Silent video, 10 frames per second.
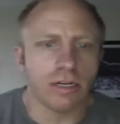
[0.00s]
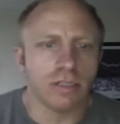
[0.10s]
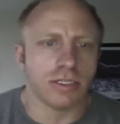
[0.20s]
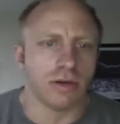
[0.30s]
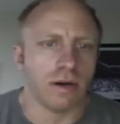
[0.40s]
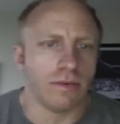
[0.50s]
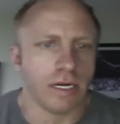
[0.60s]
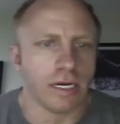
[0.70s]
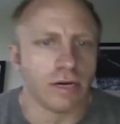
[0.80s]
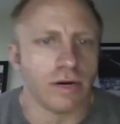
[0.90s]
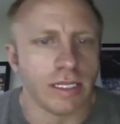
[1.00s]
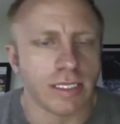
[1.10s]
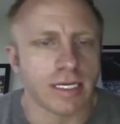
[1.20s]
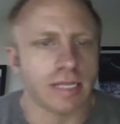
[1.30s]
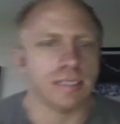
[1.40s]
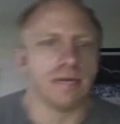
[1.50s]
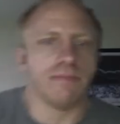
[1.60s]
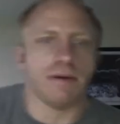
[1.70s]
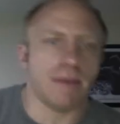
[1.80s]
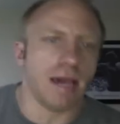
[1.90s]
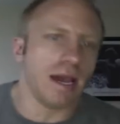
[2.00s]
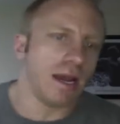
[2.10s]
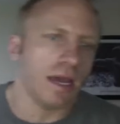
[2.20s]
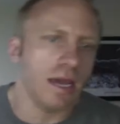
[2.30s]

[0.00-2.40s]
so I want to go ahead and set this up on Mac.